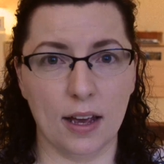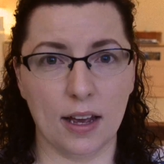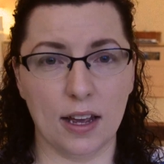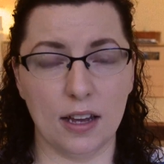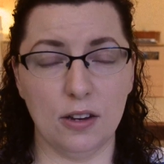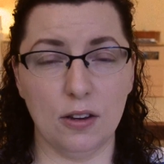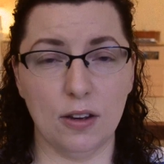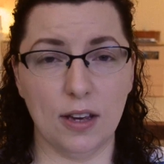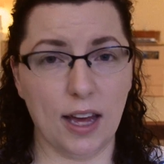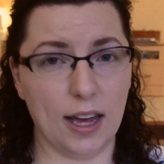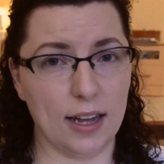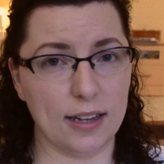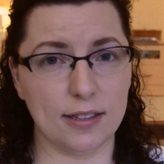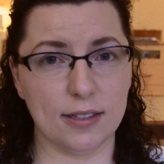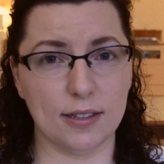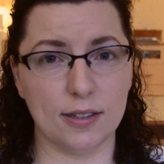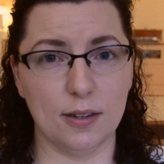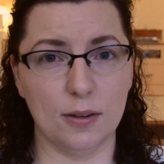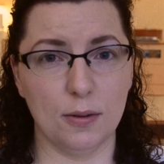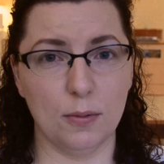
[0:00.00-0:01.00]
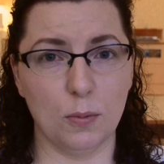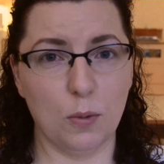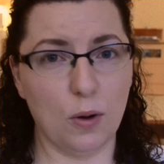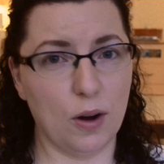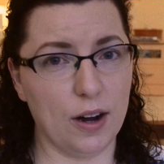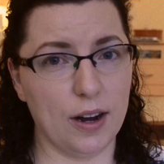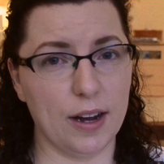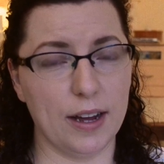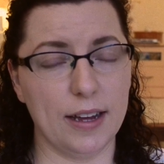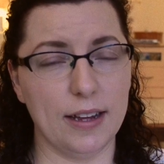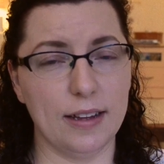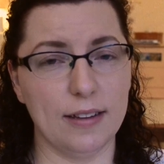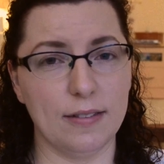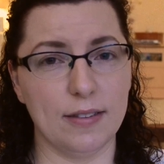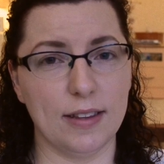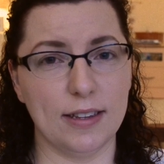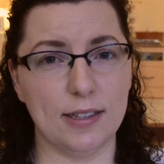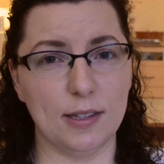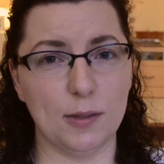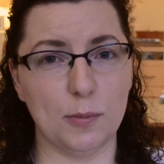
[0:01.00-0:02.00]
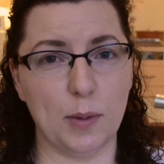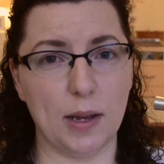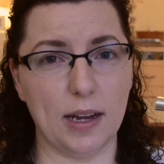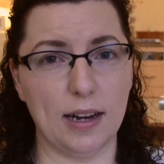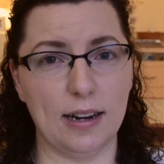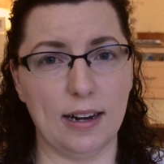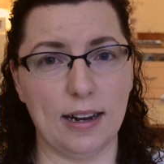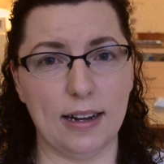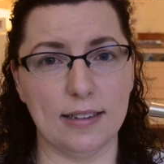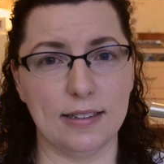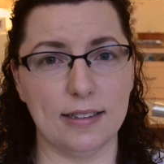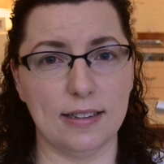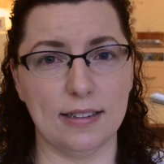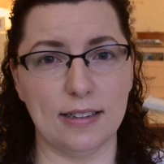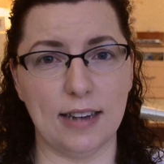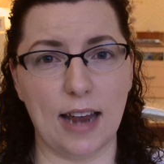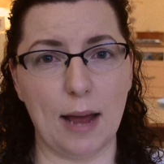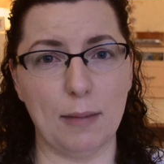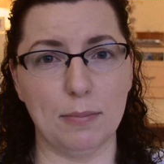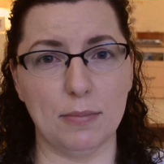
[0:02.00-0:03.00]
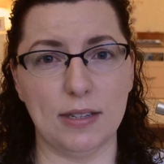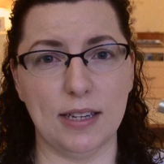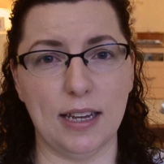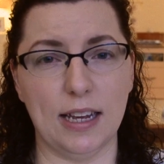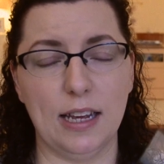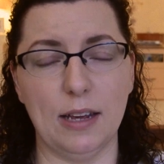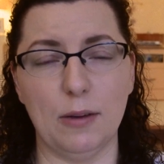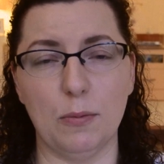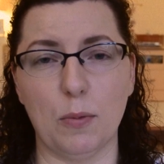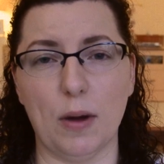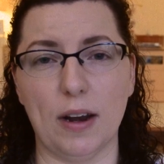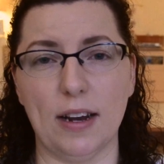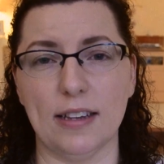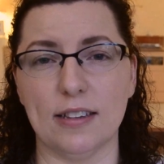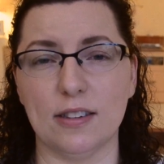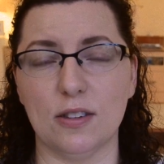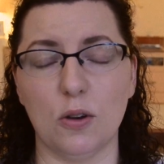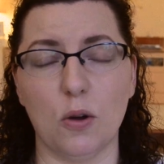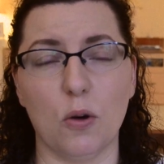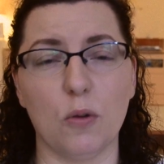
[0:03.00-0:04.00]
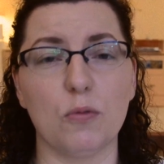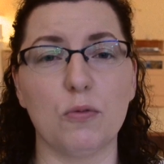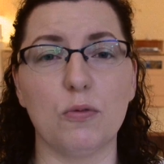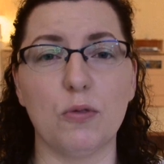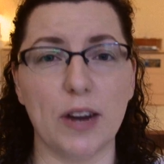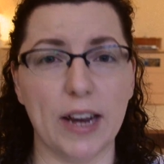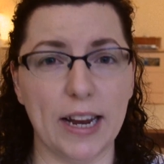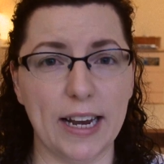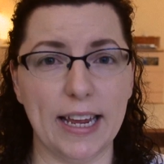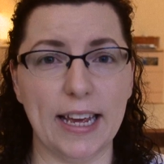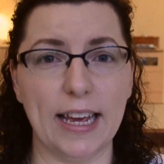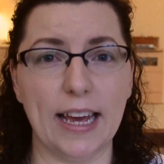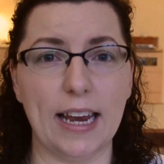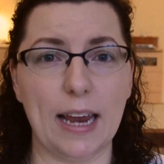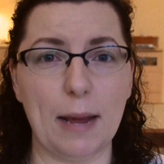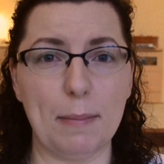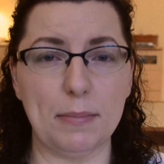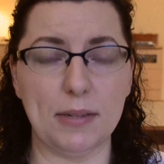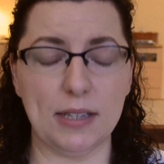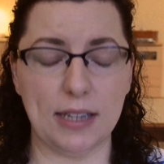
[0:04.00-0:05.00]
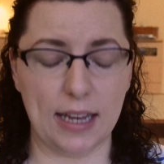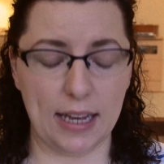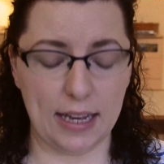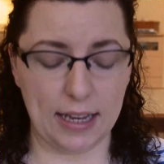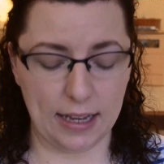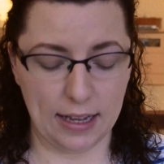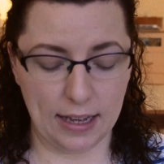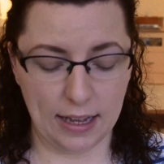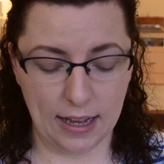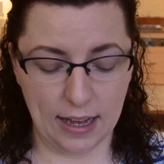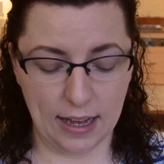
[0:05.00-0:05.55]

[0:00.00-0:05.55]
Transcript: Can you guess why this is being classed as an empty when it's not really an empty?